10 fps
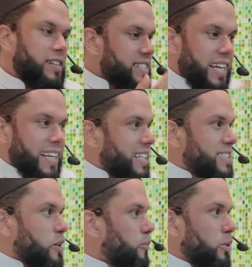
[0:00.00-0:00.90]
Now the
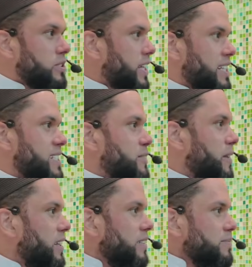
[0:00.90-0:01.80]
sunlight soap also has a
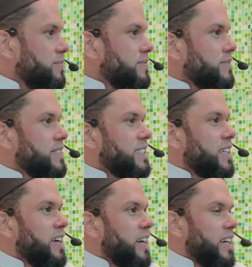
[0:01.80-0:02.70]
smell.
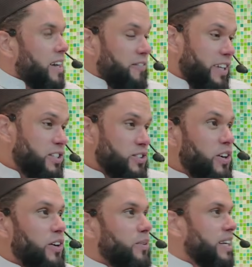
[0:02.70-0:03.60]
A very
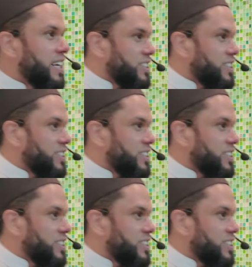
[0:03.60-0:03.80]
strong